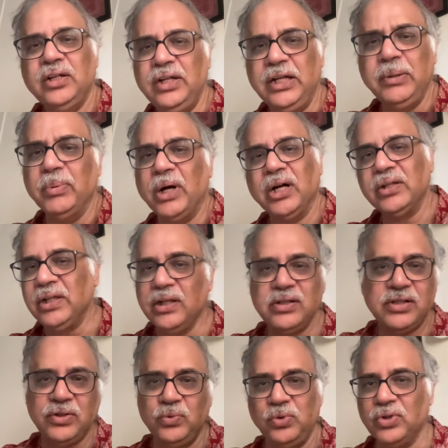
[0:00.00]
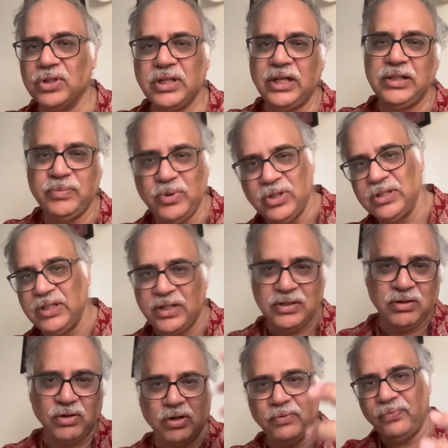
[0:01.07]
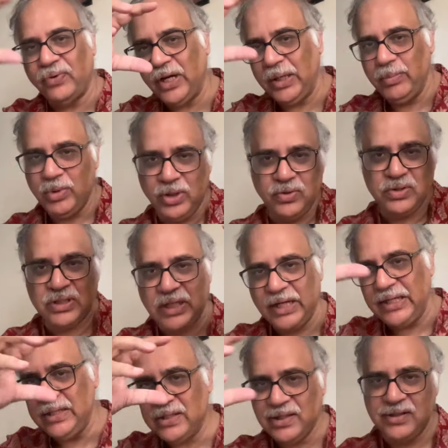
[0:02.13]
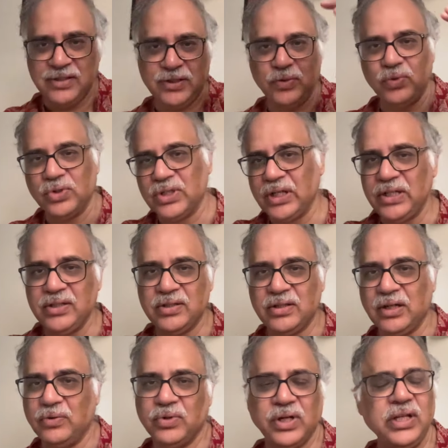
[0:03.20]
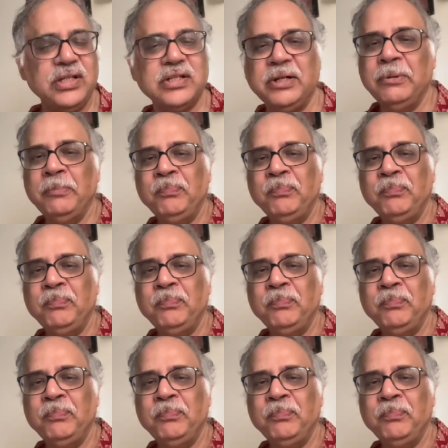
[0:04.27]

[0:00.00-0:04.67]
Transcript: debunking pseudoscience, because there is a lot of fight between science and pseudoscience nowadays.